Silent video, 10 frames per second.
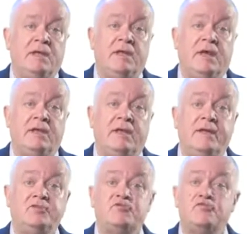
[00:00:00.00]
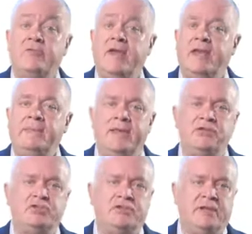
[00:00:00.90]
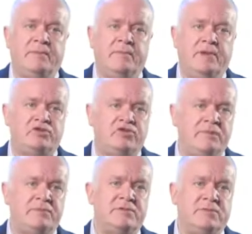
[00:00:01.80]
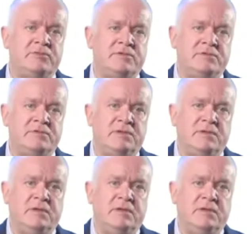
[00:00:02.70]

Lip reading: Guidelines rarely mention them as treatment options.